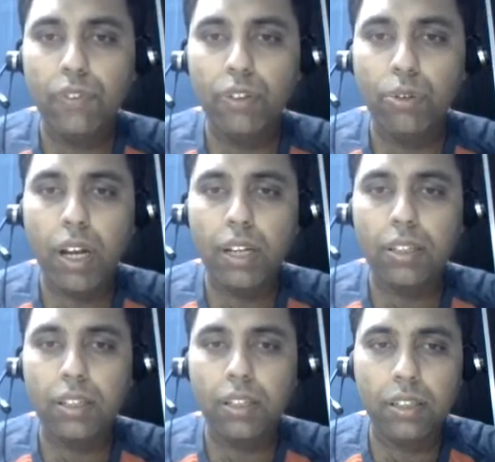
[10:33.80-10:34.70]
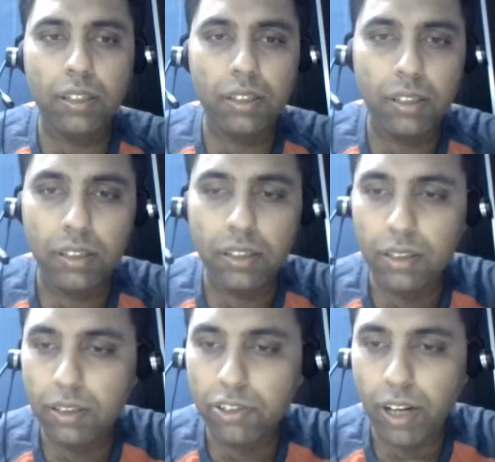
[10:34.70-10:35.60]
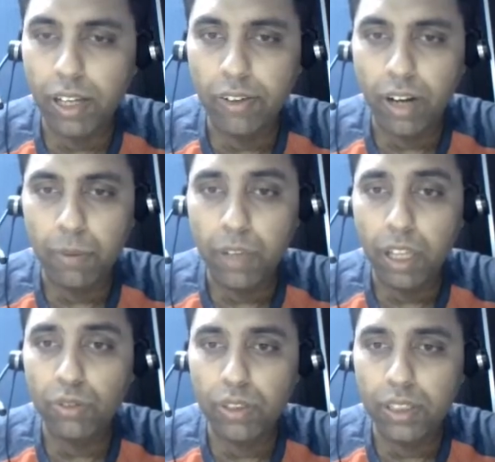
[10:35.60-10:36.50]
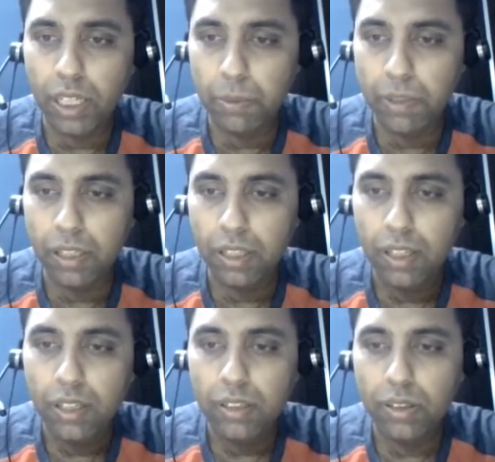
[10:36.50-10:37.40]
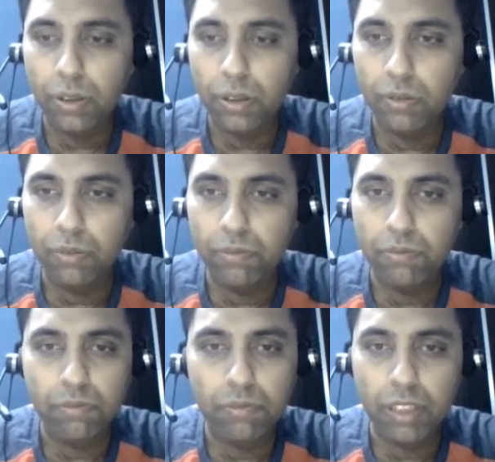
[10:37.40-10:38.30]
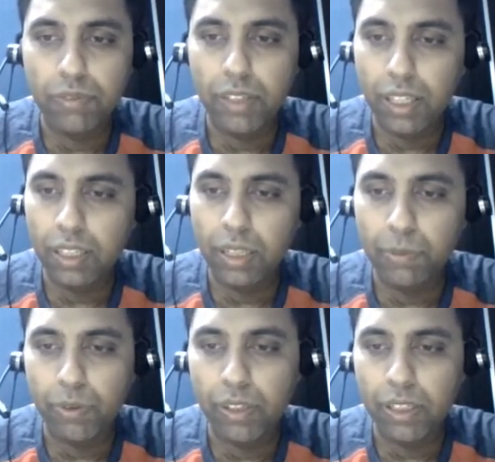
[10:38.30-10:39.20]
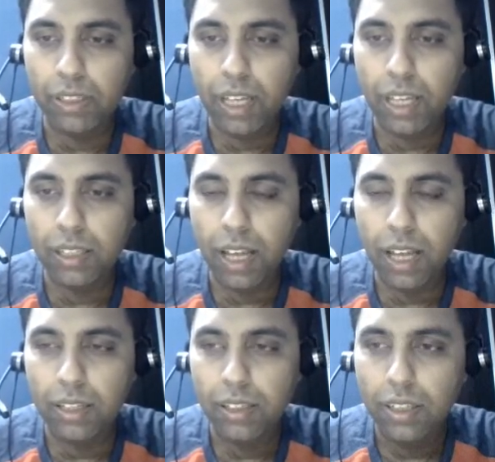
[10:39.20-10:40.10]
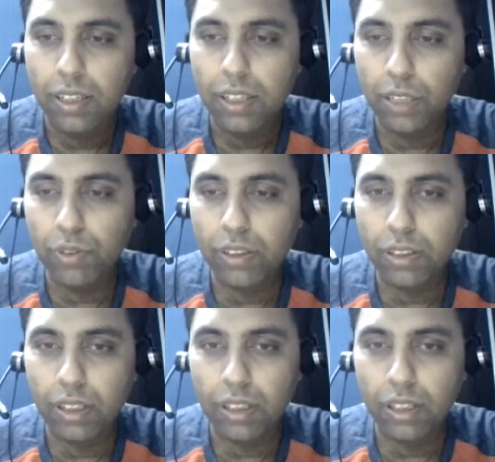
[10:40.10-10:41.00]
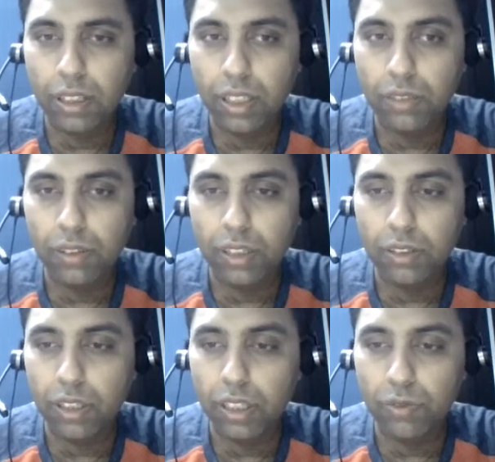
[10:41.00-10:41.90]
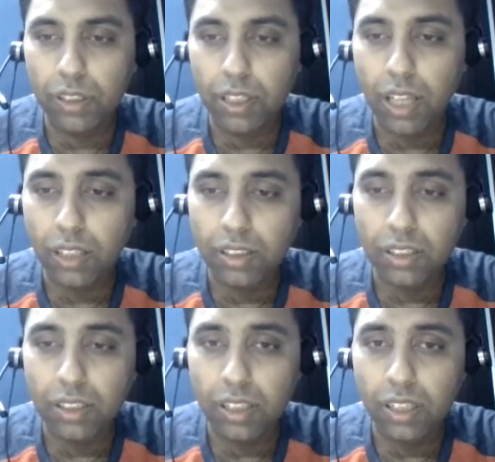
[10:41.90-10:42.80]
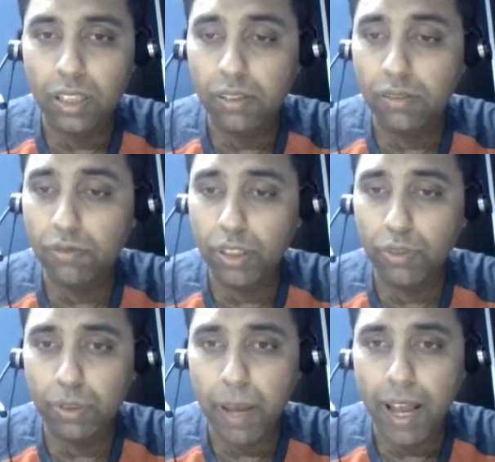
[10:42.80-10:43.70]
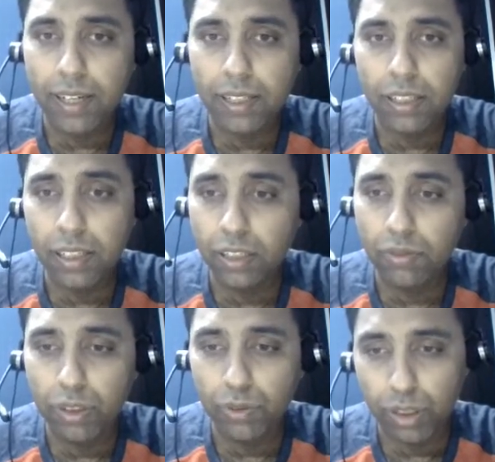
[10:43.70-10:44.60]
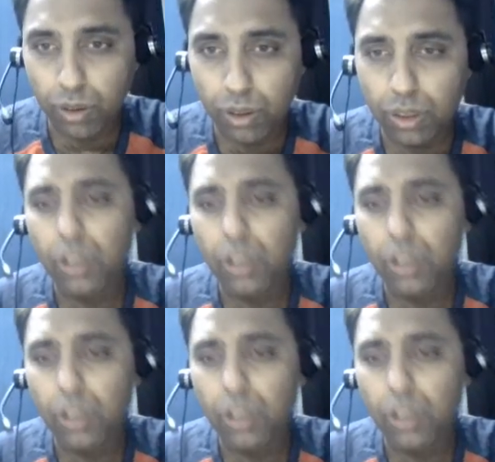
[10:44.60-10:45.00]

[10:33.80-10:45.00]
look at the trigram lunch was terrible, so it will again help you understand that it was the lunch which was bad and the dinner which was good. So